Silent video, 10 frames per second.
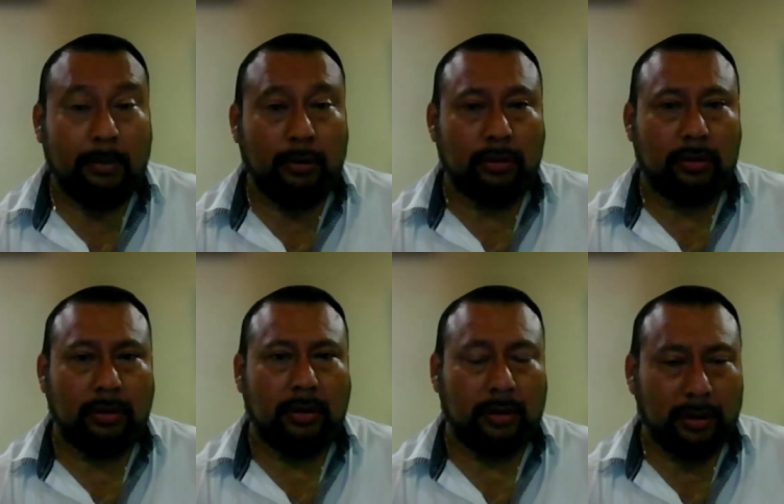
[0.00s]
about
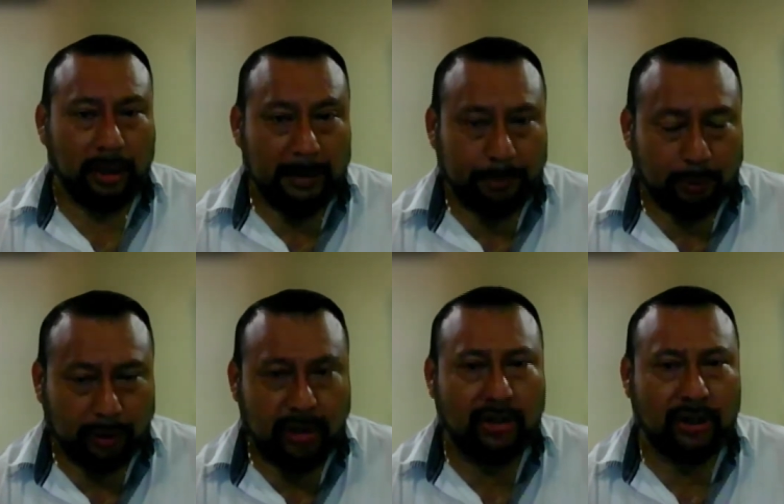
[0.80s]

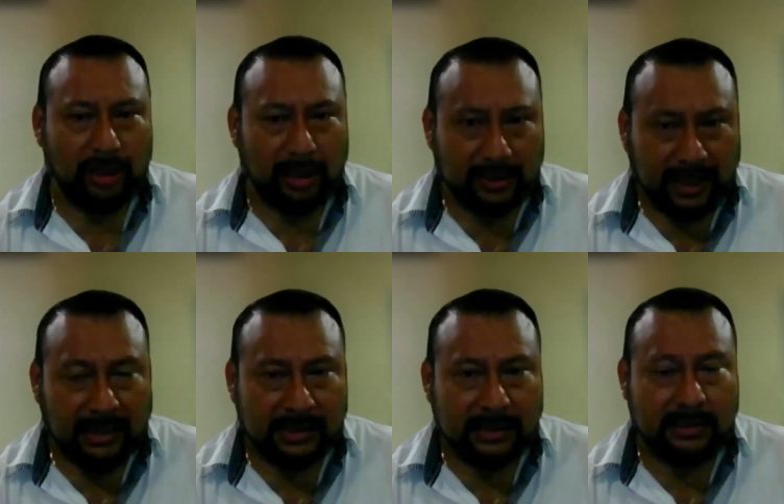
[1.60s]
importation and
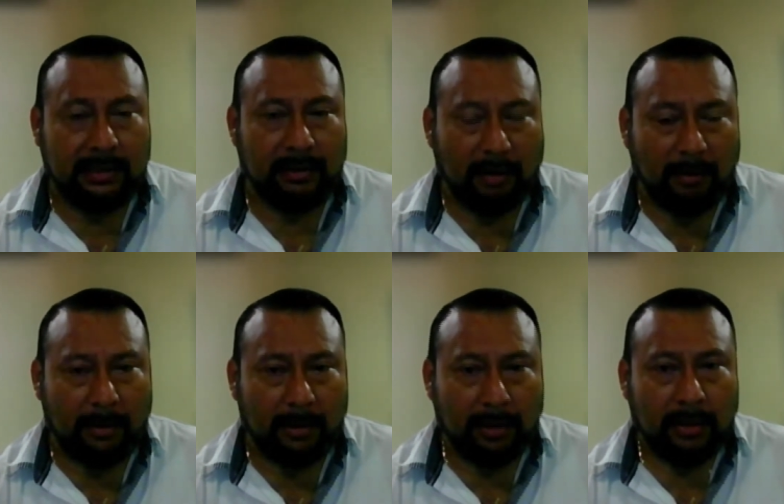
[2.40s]
taxes and
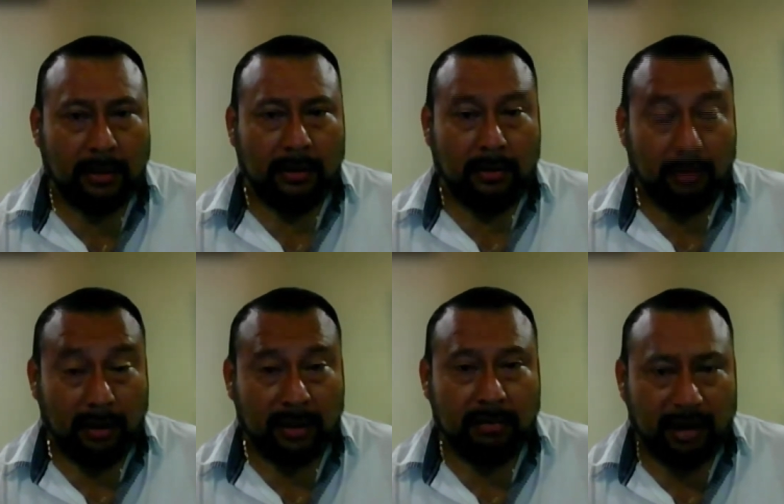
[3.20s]
government
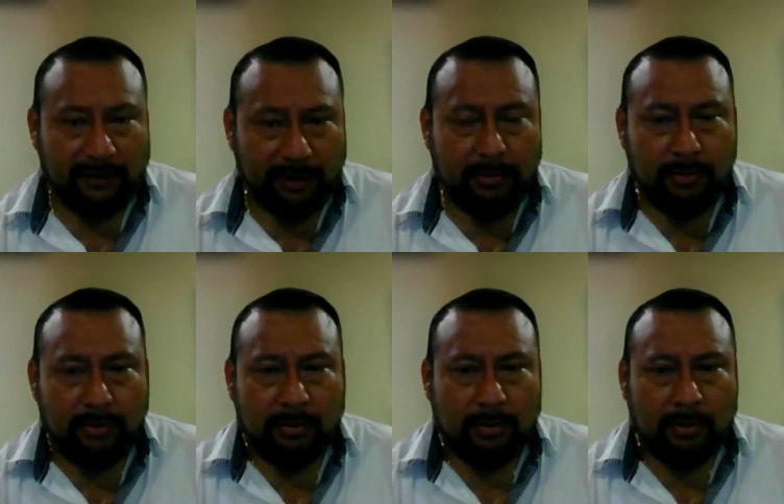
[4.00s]
collecting
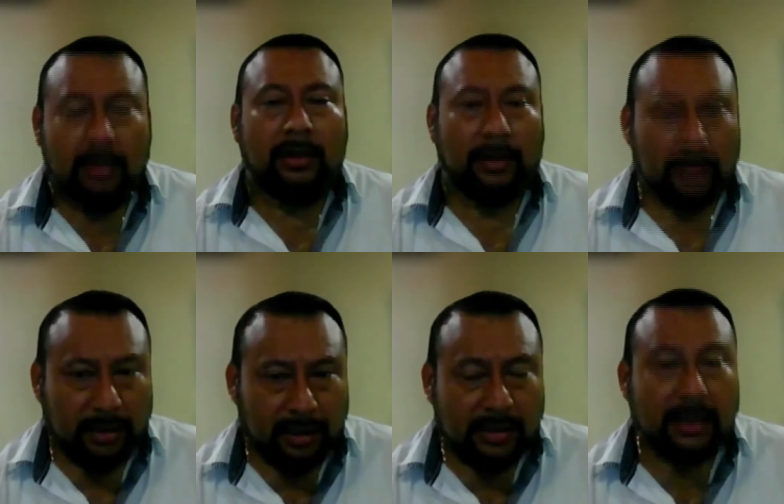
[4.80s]
revenue,
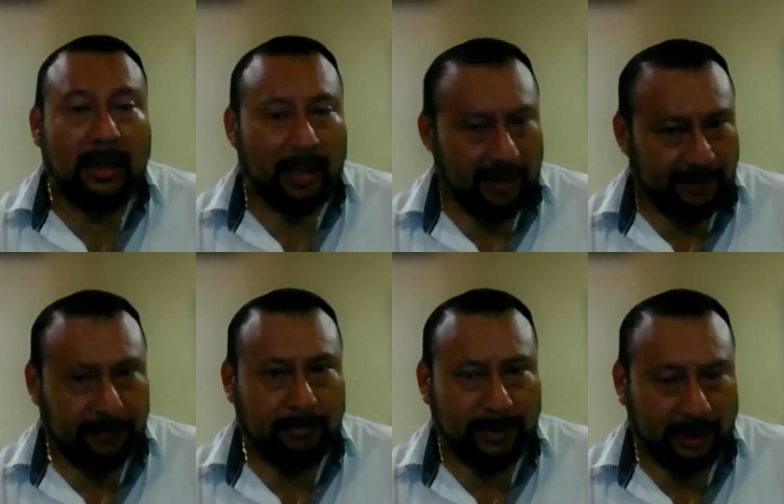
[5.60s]
these
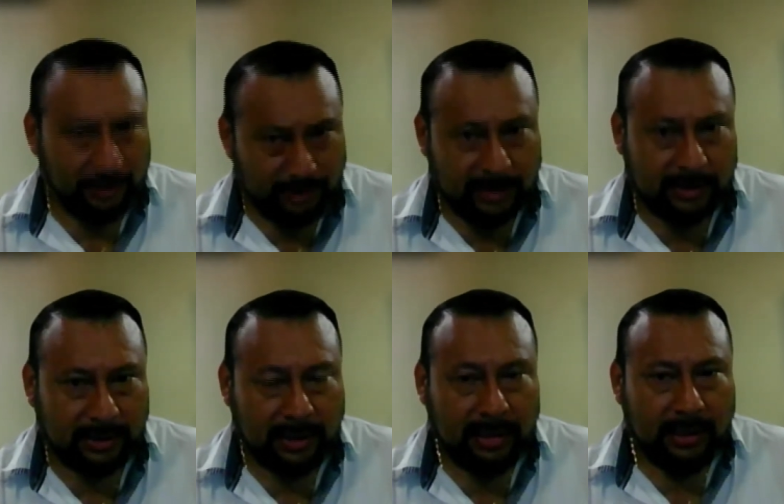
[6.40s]
have to be
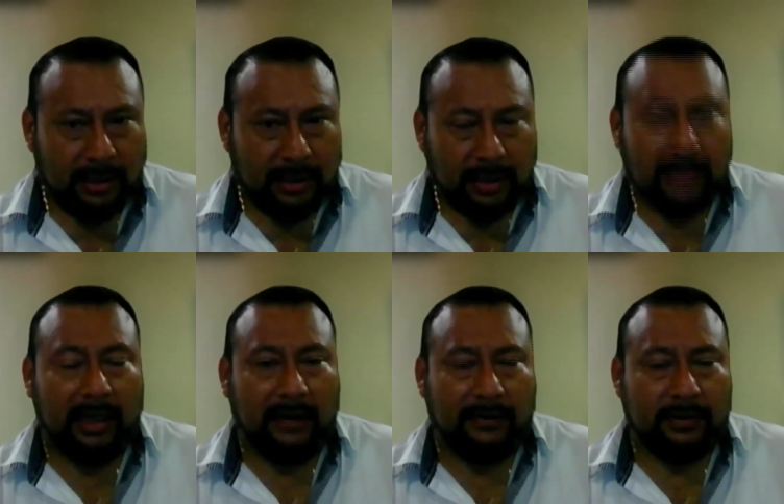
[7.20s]
addressed.
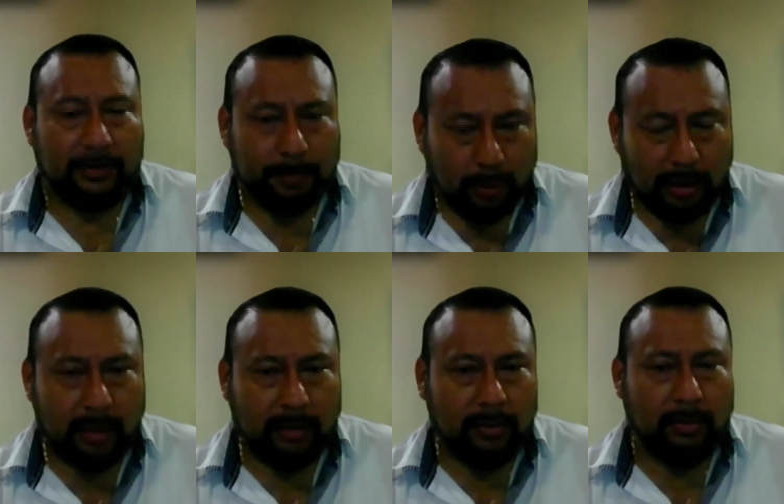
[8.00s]
And I have
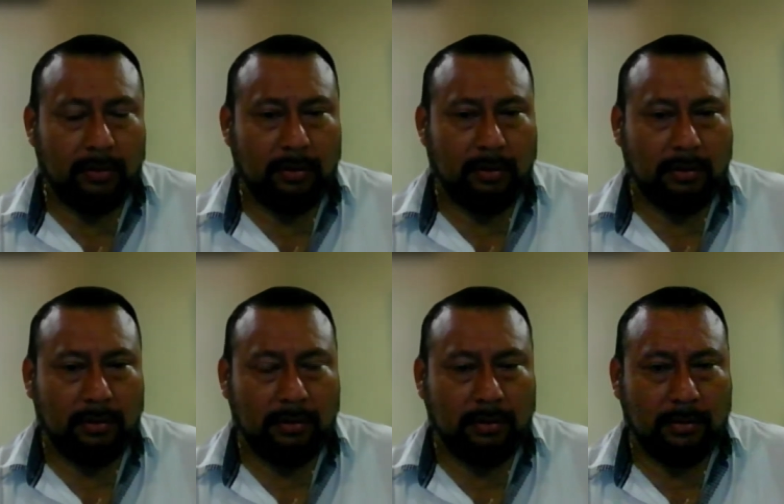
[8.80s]
spoken to
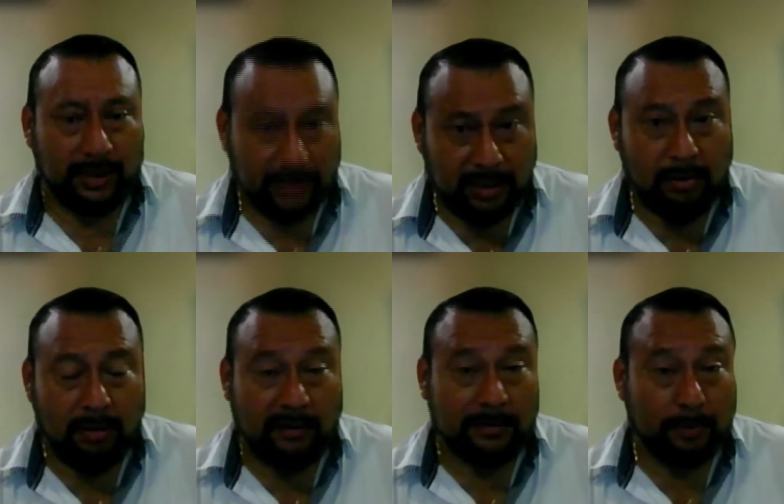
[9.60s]
my
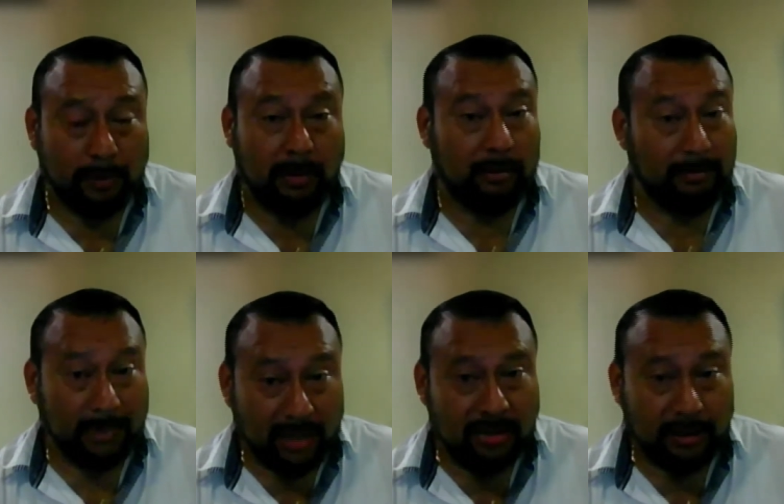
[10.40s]
CEO, I've spoken to
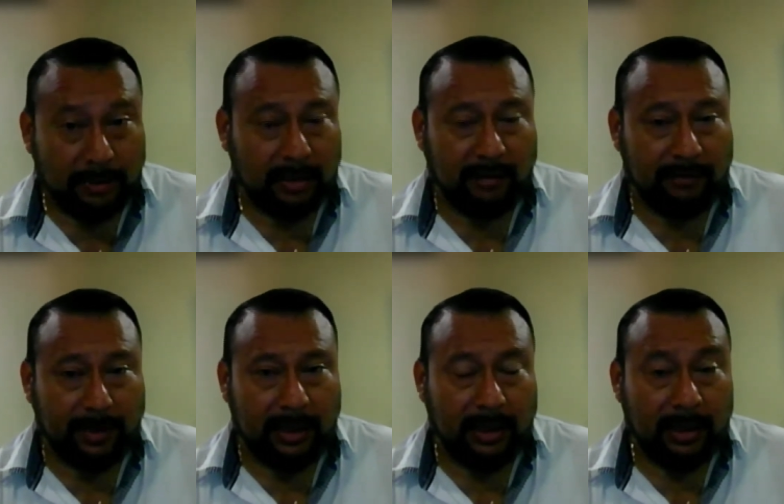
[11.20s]
the managing director
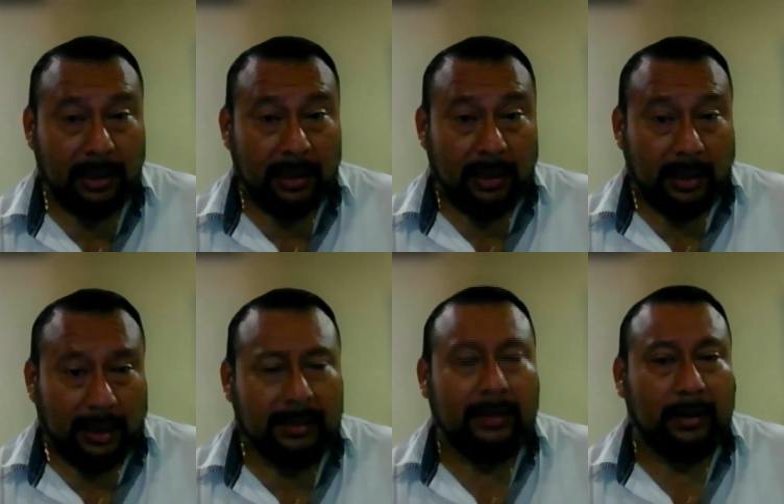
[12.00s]
of Baha,
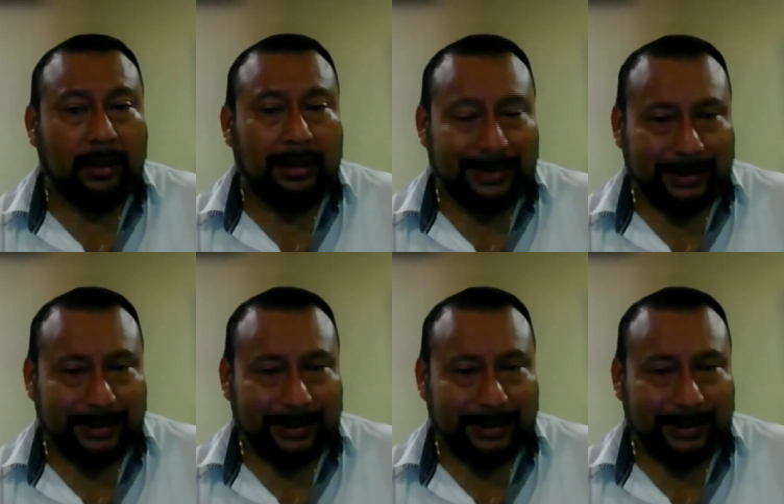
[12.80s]
and